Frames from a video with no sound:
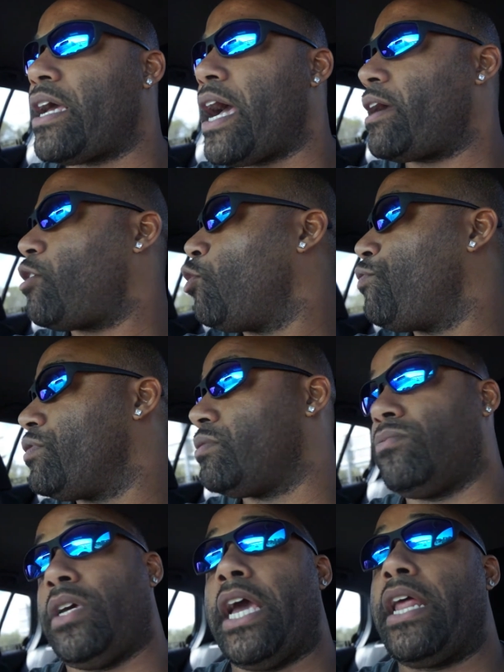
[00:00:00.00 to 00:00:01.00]

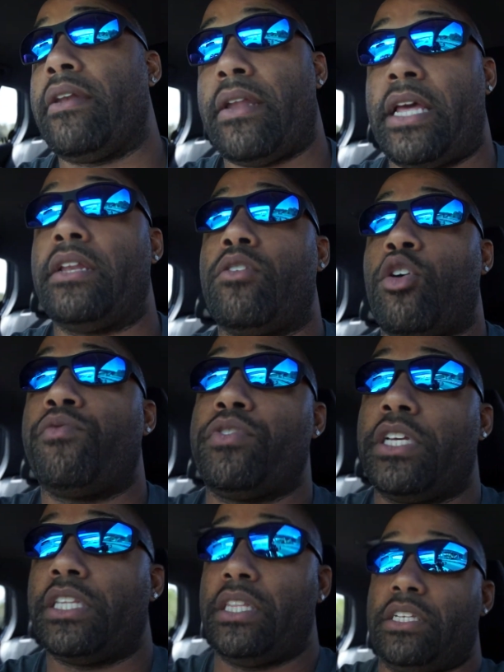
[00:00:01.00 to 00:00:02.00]
and then
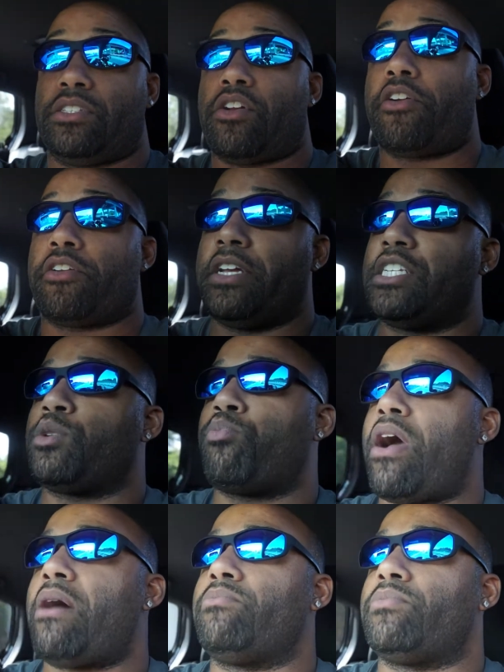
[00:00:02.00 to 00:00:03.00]
hopefully the starter is the
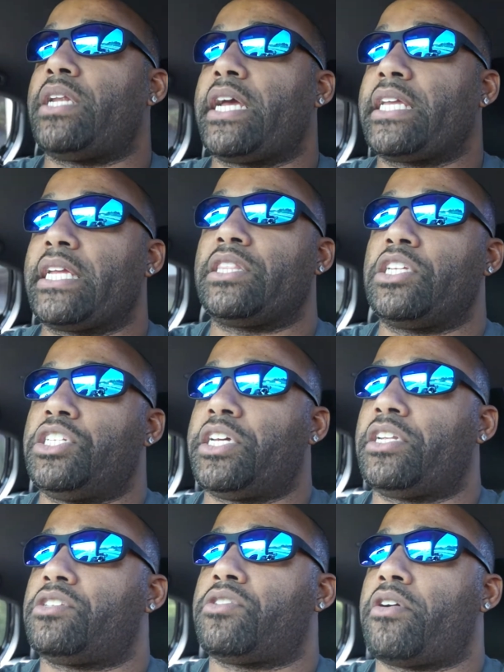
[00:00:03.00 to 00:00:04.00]
problem, and I can get the
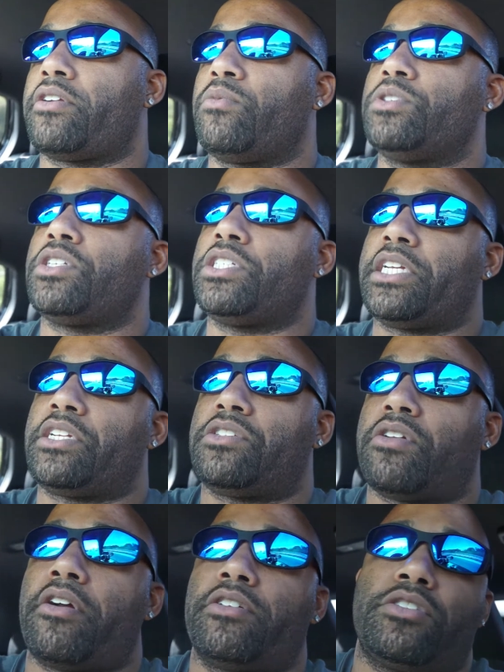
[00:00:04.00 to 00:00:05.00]
Jetta started. Once the Jetta
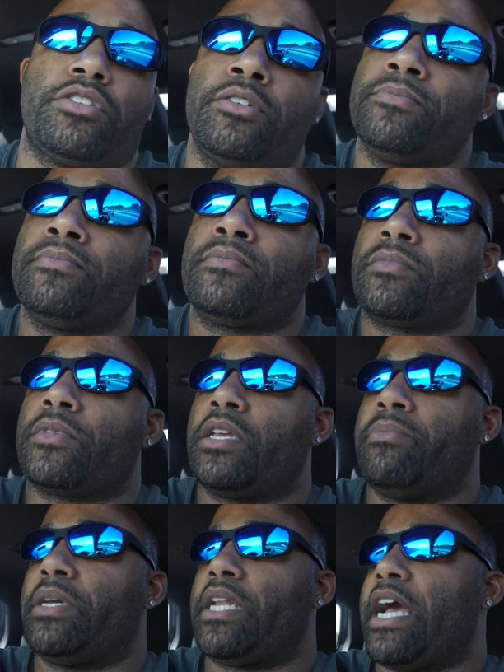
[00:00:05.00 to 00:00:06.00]
starts, I
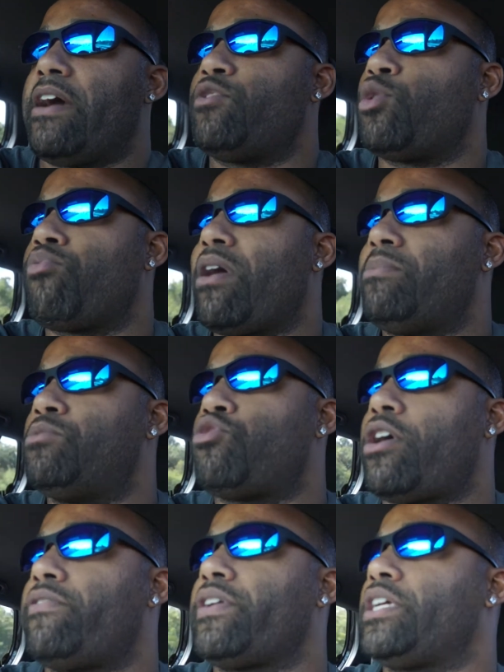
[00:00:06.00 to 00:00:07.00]
mean, I have no problem
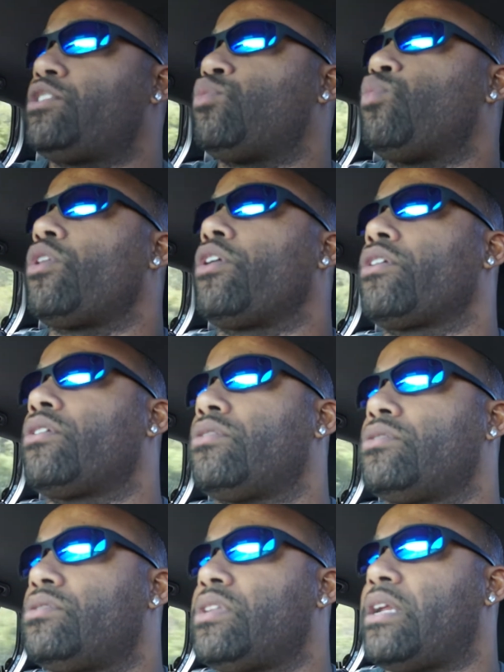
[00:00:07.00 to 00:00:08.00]
driving it to work.
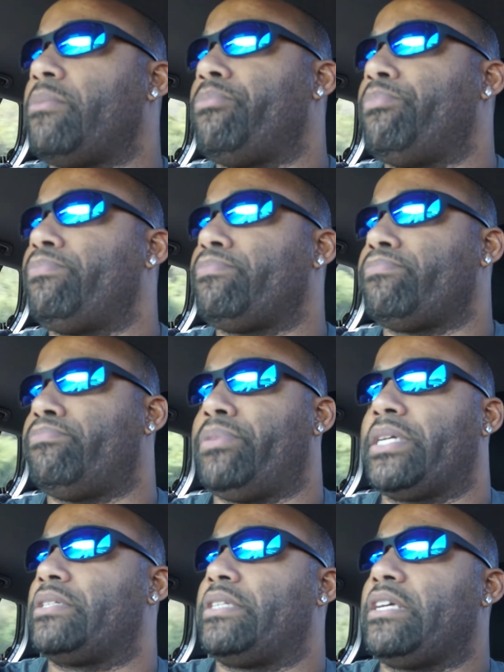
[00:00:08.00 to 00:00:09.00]
It's not a
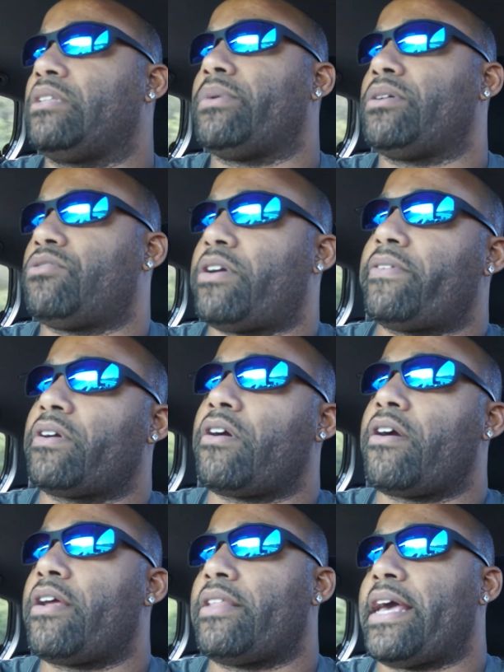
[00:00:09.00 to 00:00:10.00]
big deal about driving a
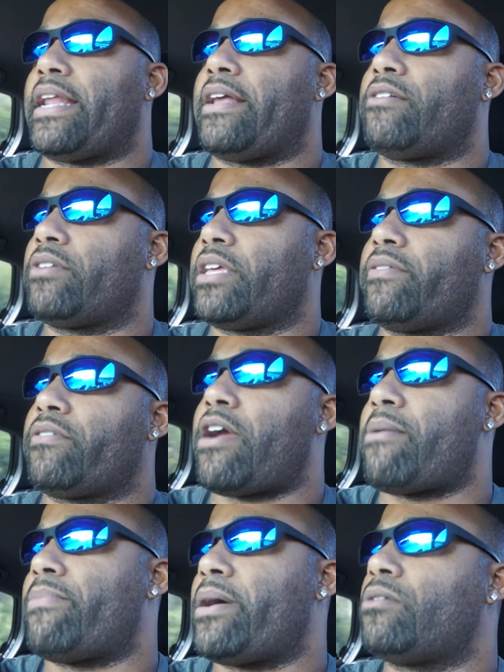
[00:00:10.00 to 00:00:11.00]
car. That I don't give a
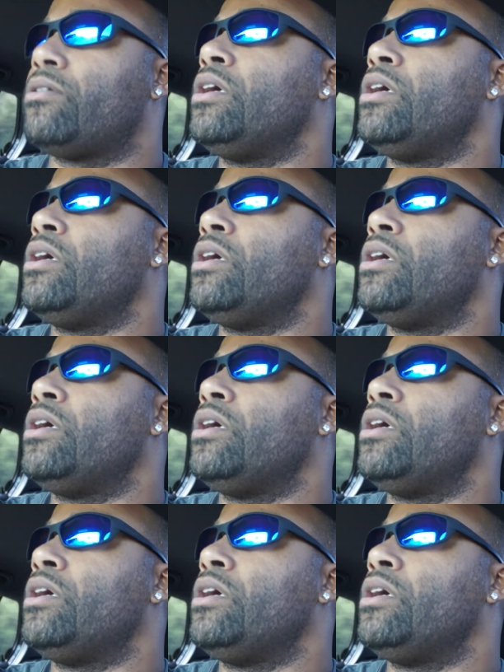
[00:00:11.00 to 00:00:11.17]
crap about.